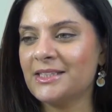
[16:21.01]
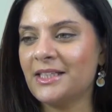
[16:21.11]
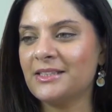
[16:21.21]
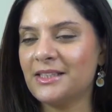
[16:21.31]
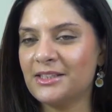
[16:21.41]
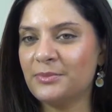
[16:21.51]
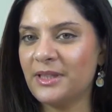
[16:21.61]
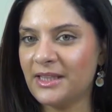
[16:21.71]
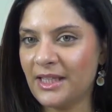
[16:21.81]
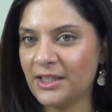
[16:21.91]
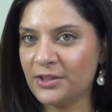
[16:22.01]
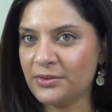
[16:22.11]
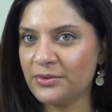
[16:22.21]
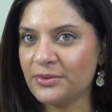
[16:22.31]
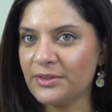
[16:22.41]
thank
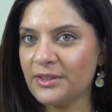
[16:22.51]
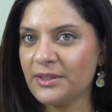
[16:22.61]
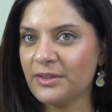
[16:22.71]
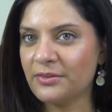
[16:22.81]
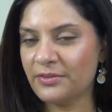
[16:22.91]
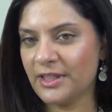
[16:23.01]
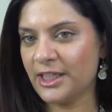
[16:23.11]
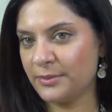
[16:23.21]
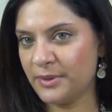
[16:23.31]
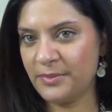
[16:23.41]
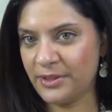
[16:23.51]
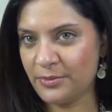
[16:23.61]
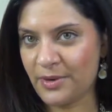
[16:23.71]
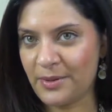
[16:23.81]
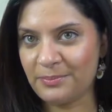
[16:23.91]
you for letting me be
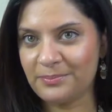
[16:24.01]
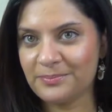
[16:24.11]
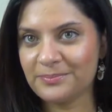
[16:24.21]
your mom